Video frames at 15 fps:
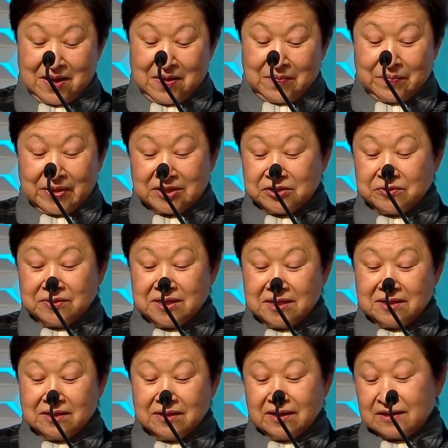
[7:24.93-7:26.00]
but you
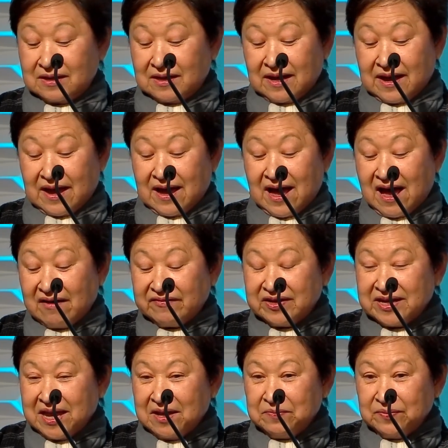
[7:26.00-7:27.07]
didn't have a
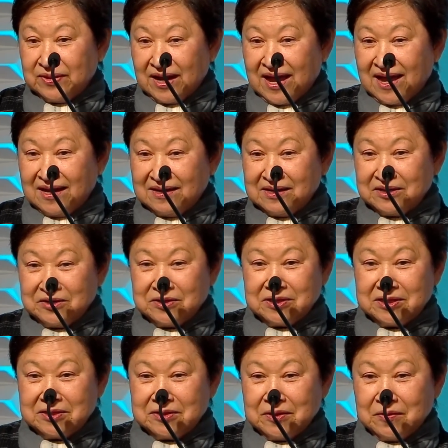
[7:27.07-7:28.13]
game plan and you
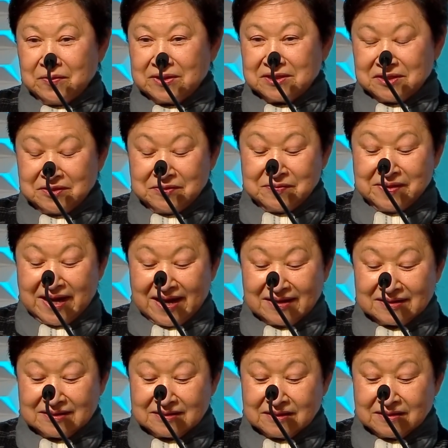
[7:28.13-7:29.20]
didn't know what to do
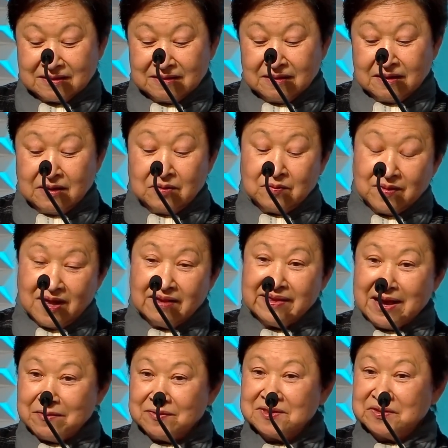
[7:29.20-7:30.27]
next. Well,
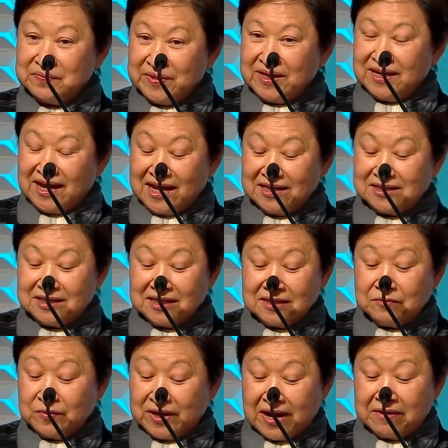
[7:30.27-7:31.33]
that was me,
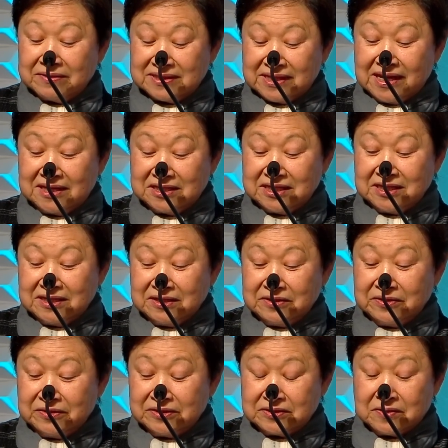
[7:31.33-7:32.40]
when I was 18
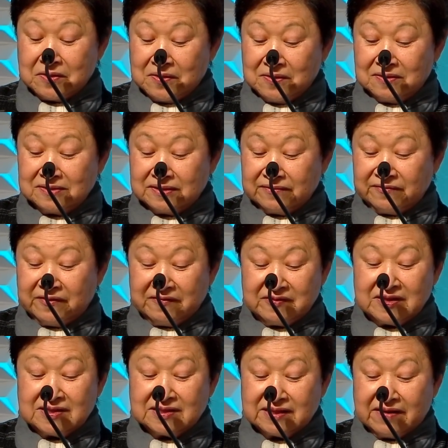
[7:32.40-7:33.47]
years old,
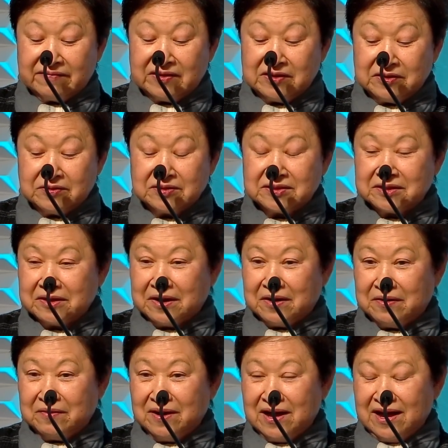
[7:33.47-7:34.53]
57 years ago,
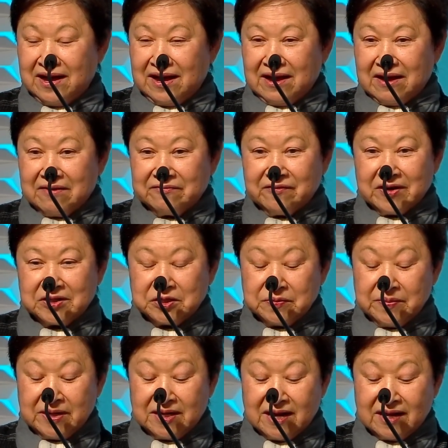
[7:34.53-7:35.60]
a
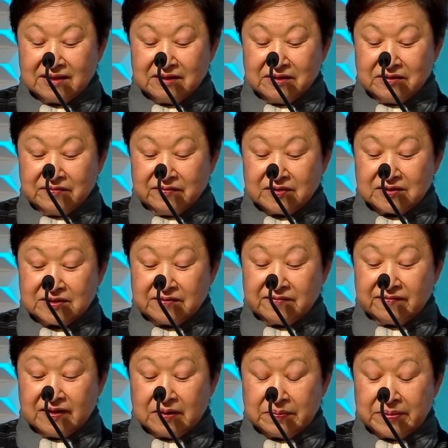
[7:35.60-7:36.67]
freshman at the University of
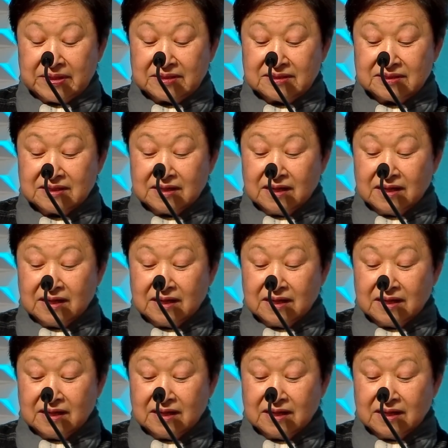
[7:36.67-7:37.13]
Philippines.